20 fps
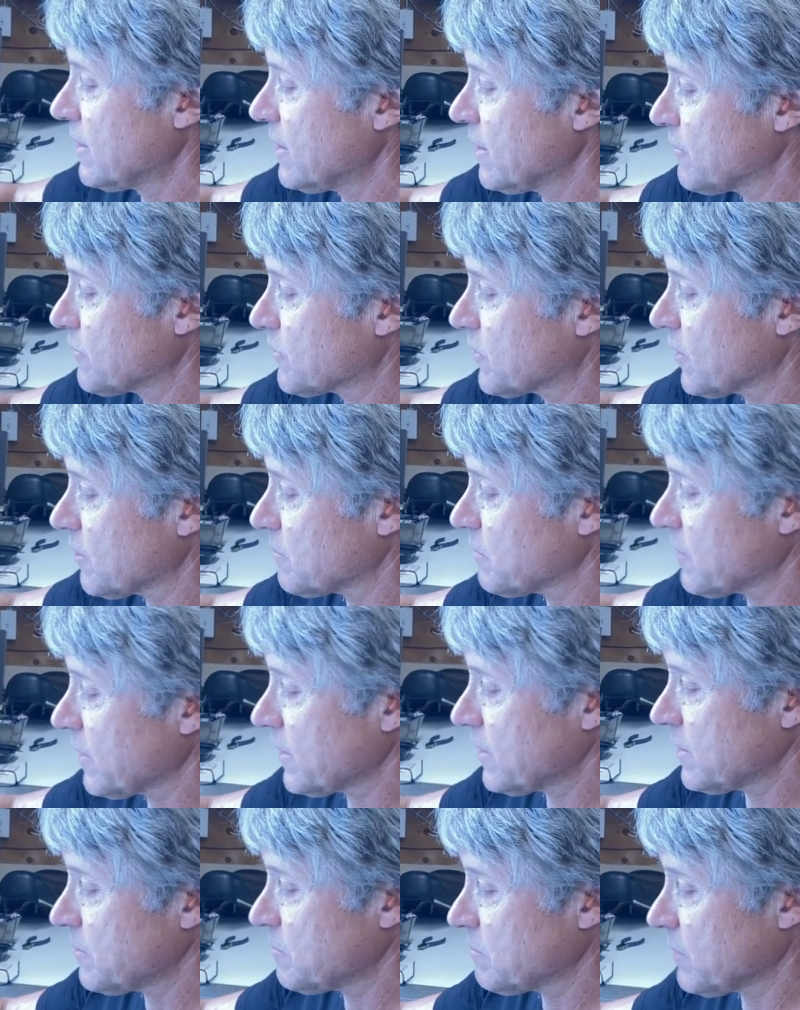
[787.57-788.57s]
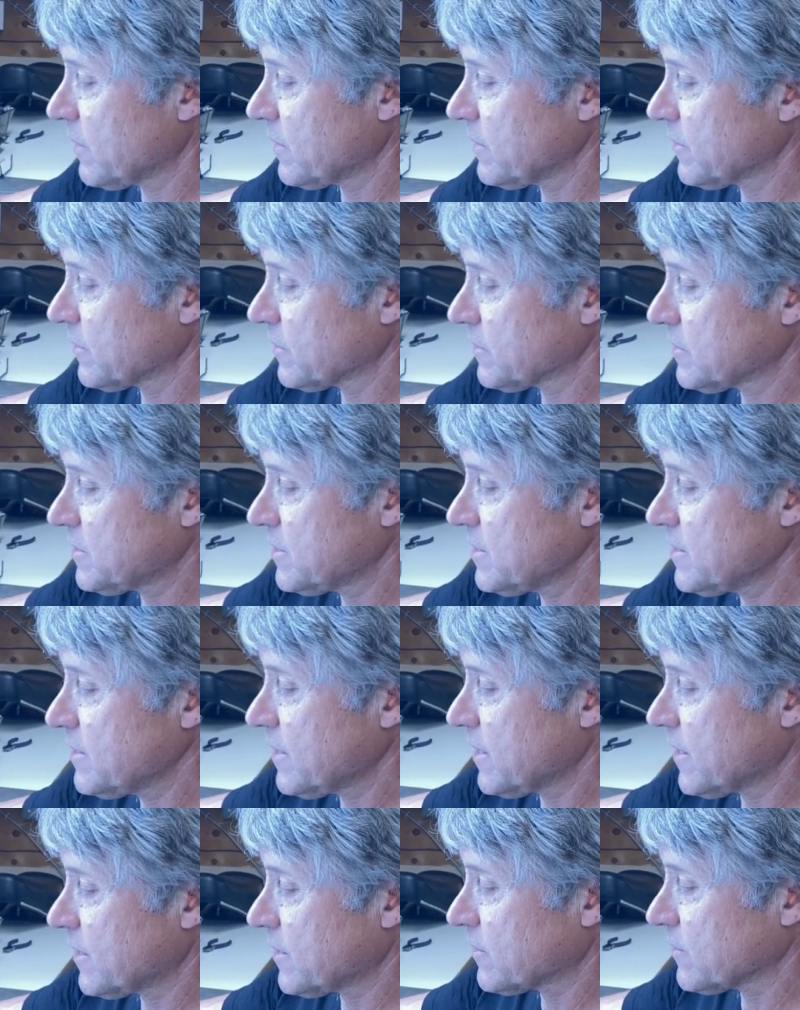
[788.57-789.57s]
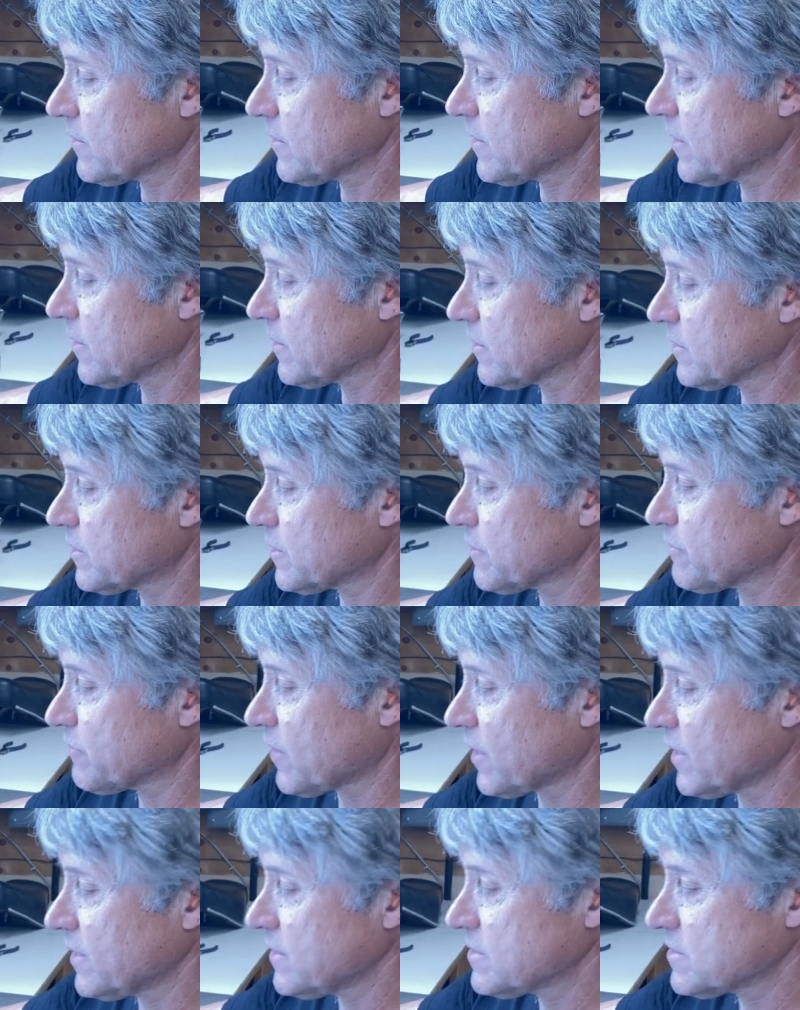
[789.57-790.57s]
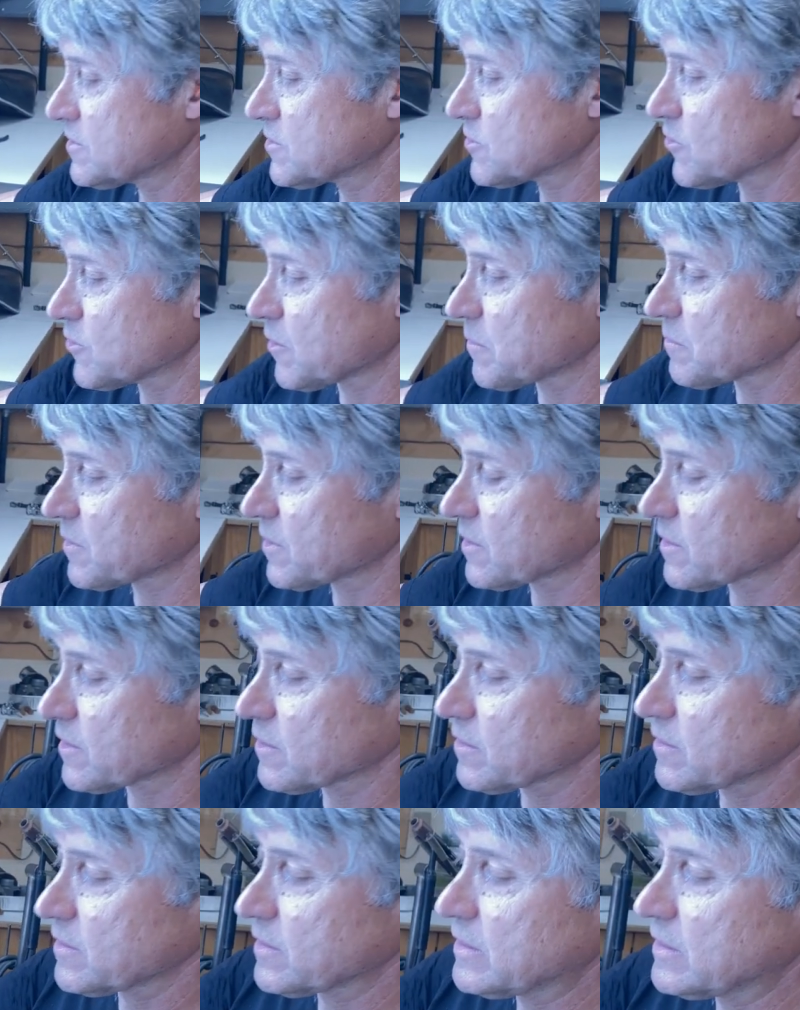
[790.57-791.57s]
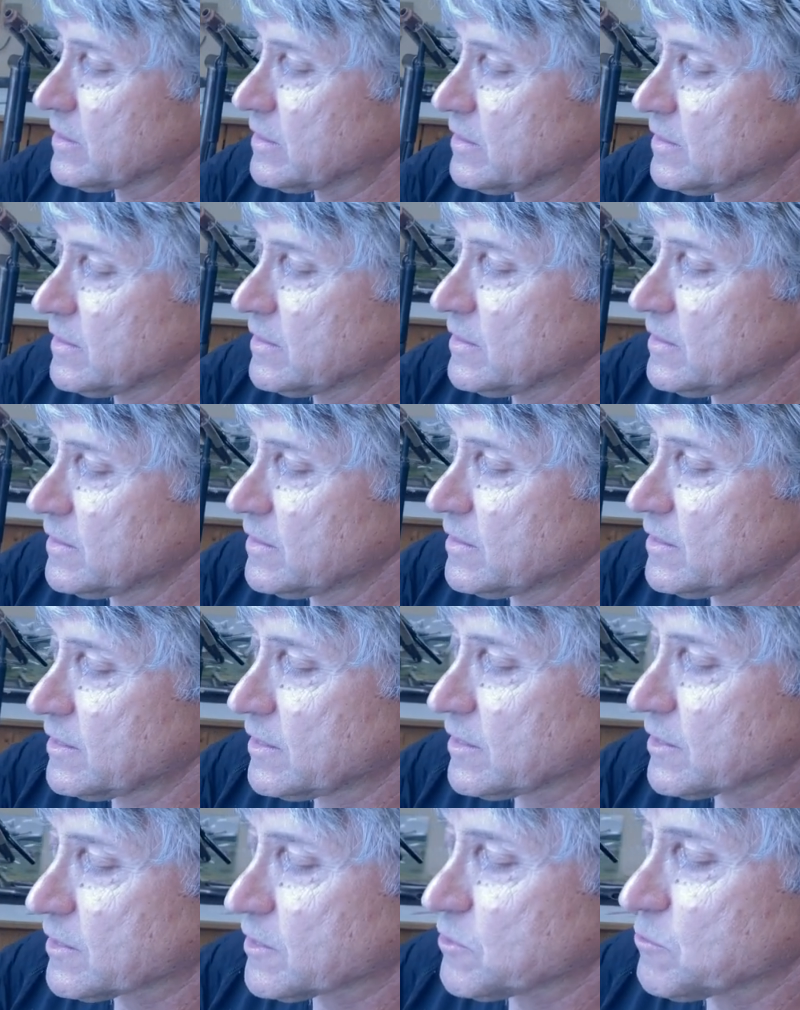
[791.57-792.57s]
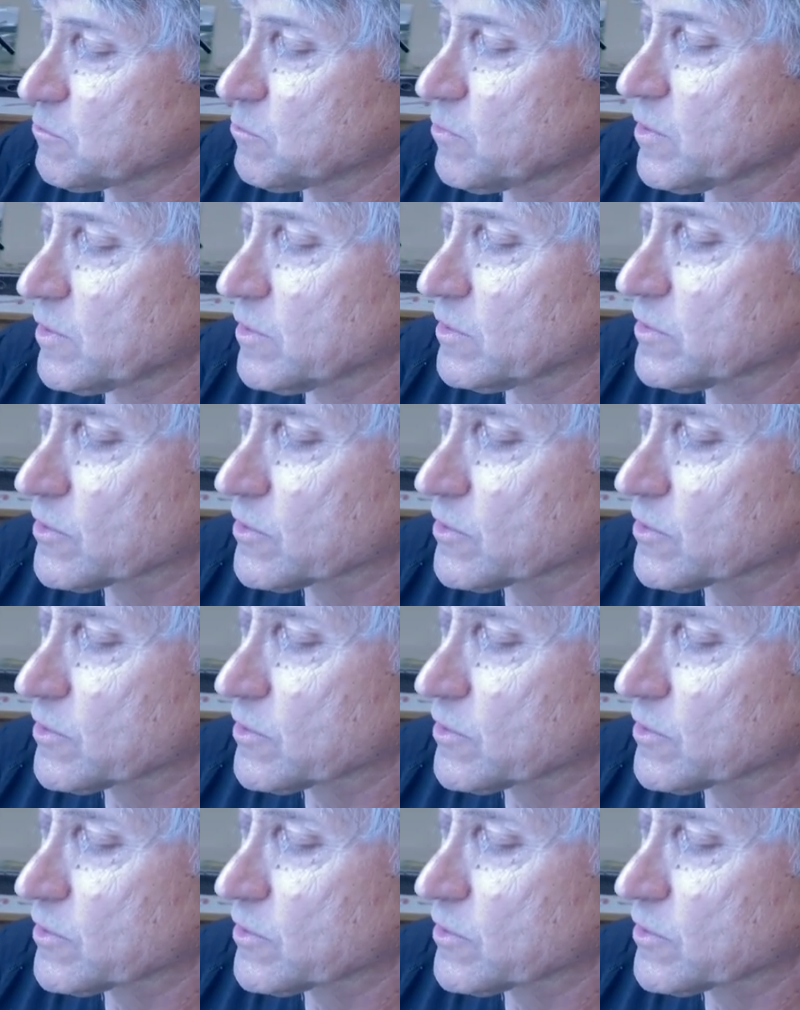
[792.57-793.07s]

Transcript: I've got my little T handle held in a vise, so I'm gonna weld